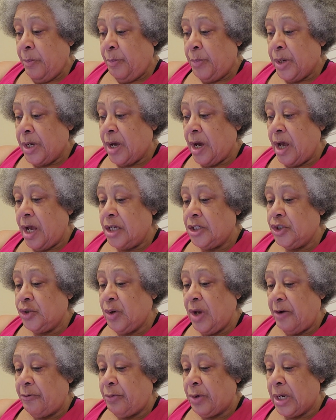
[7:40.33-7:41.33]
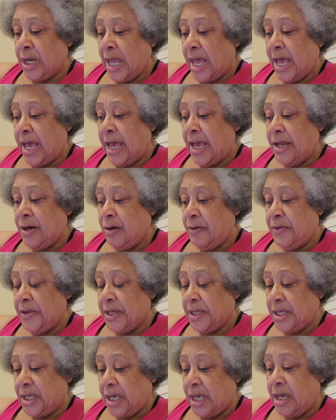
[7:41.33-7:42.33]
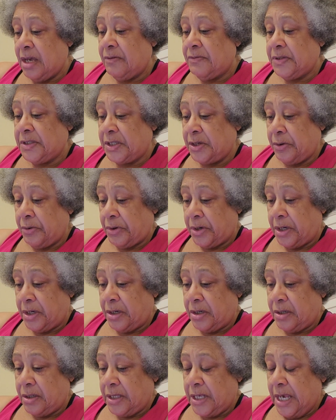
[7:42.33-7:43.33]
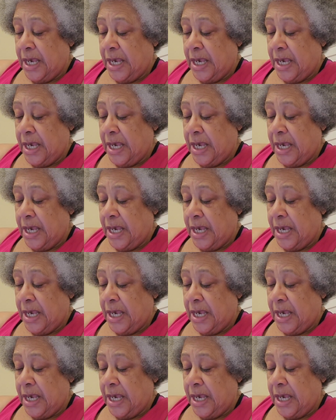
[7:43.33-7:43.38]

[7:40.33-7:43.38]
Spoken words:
Because you have relied on the king of Syria,